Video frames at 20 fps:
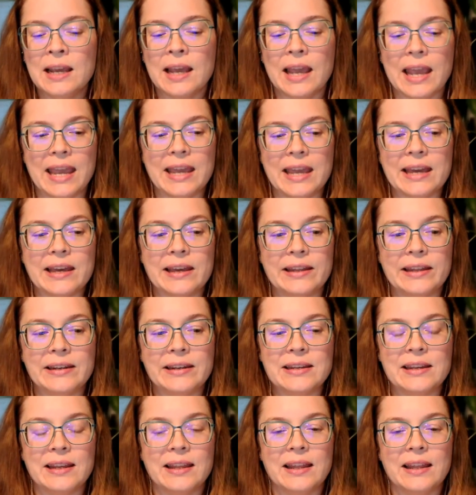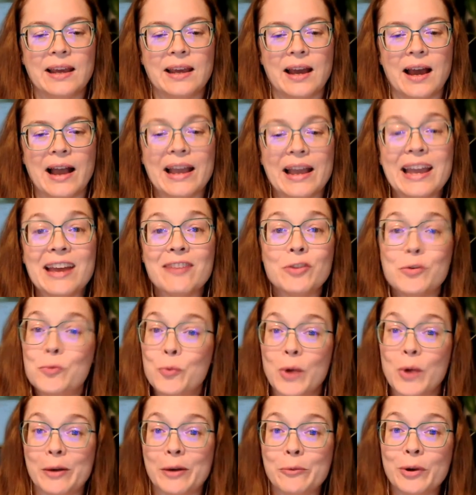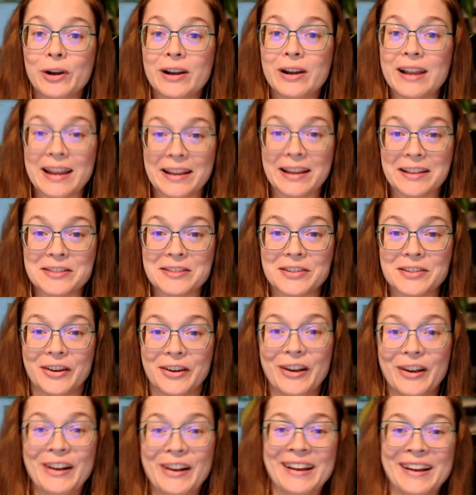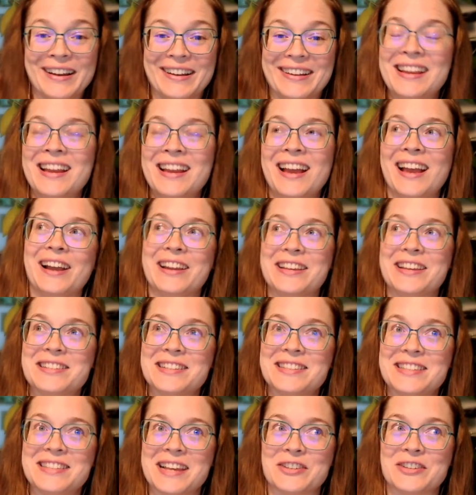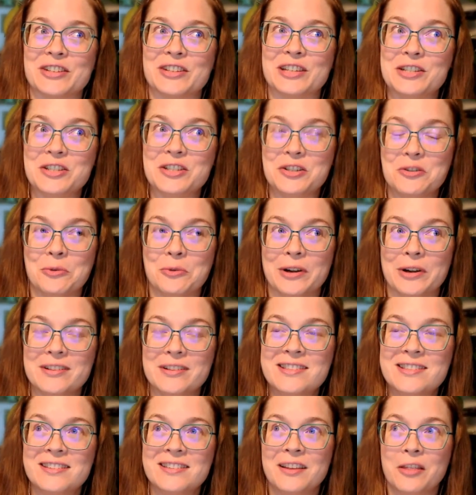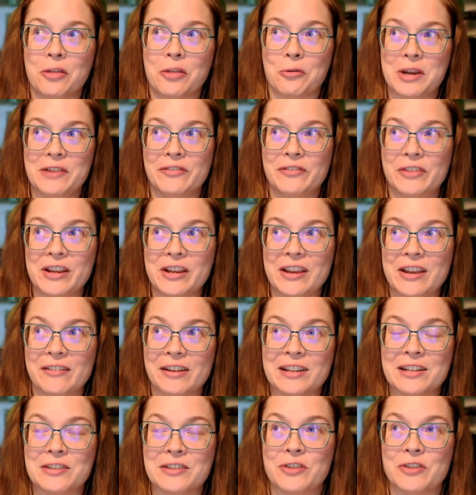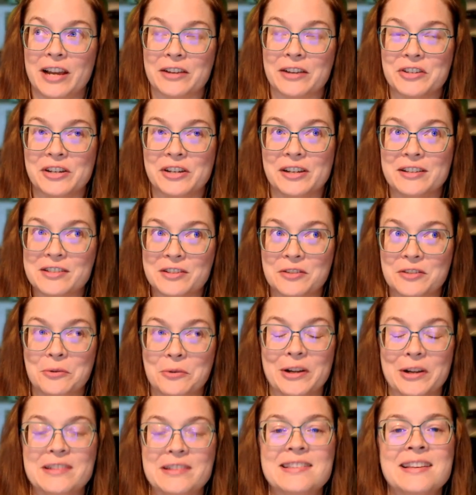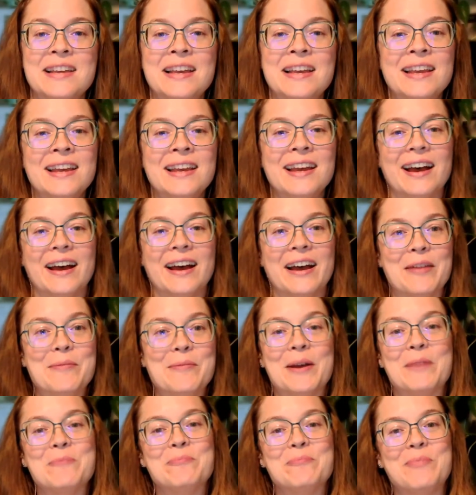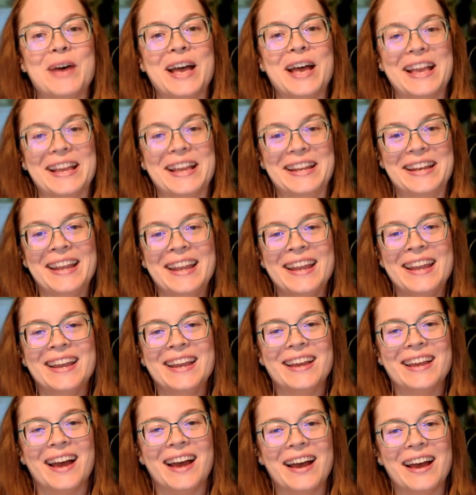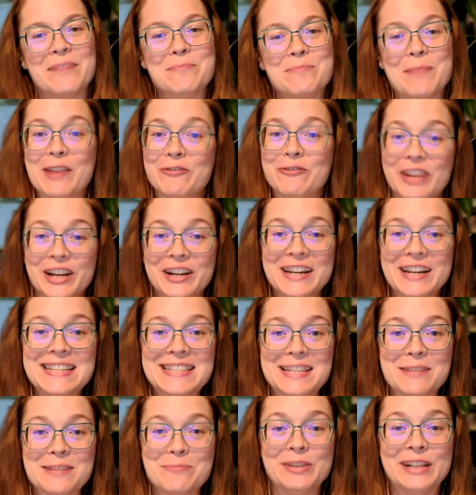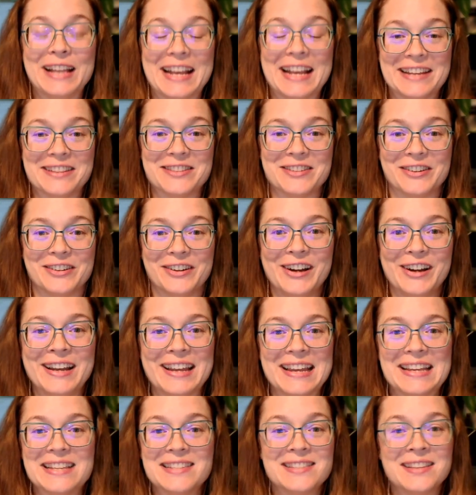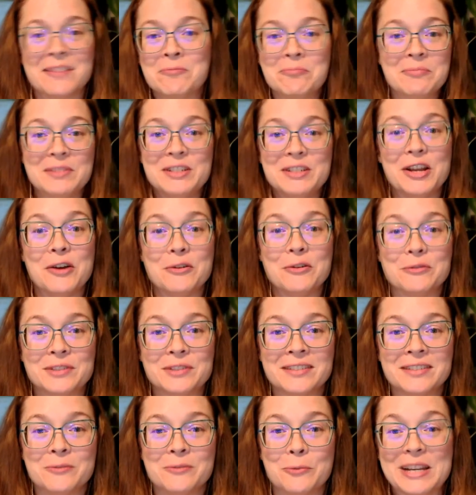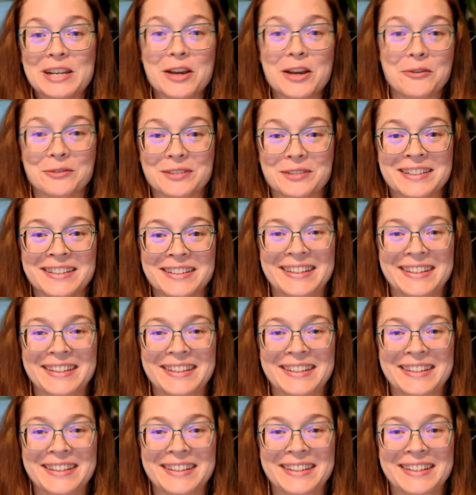And I have a one-word answer. I guess it's actually 2 words, 3 if you count a contraction as 2 words. But my very simple answer is don't. We don't.